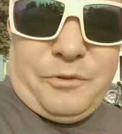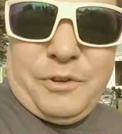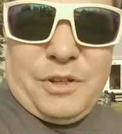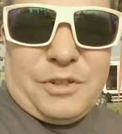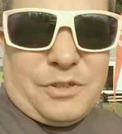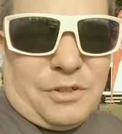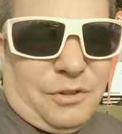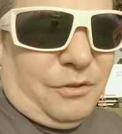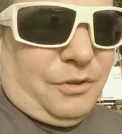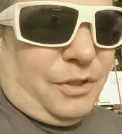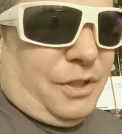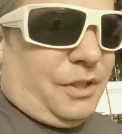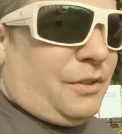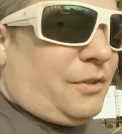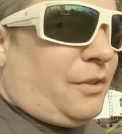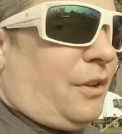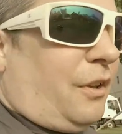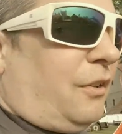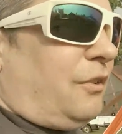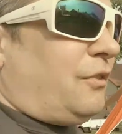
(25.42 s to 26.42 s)
the finish line
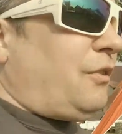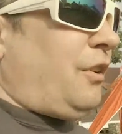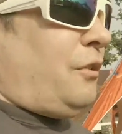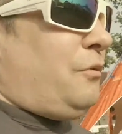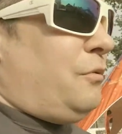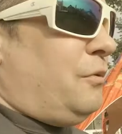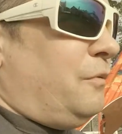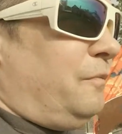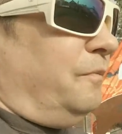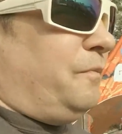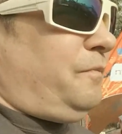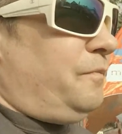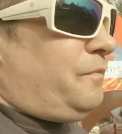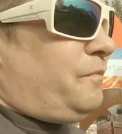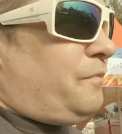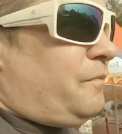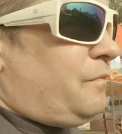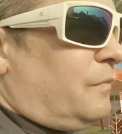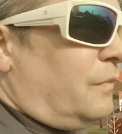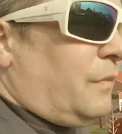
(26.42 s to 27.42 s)
is. So
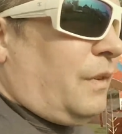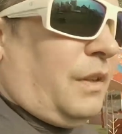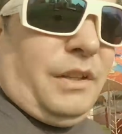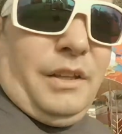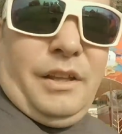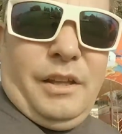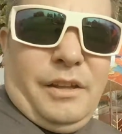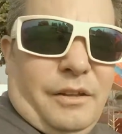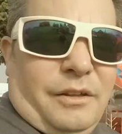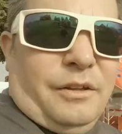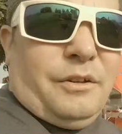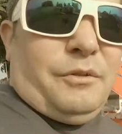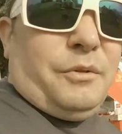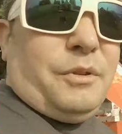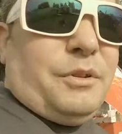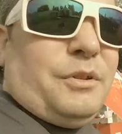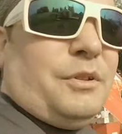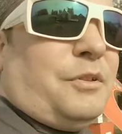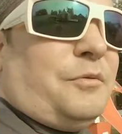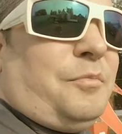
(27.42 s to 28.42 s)
yeah,
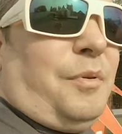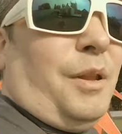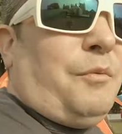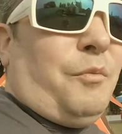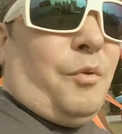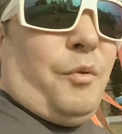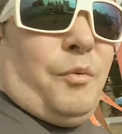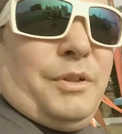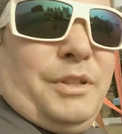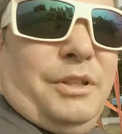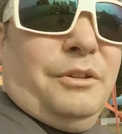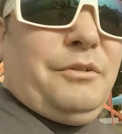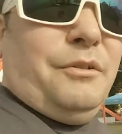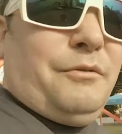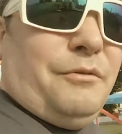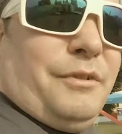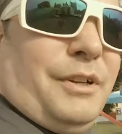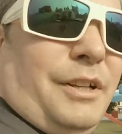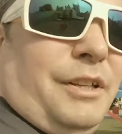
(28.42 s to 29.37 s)
we should explain what we're doing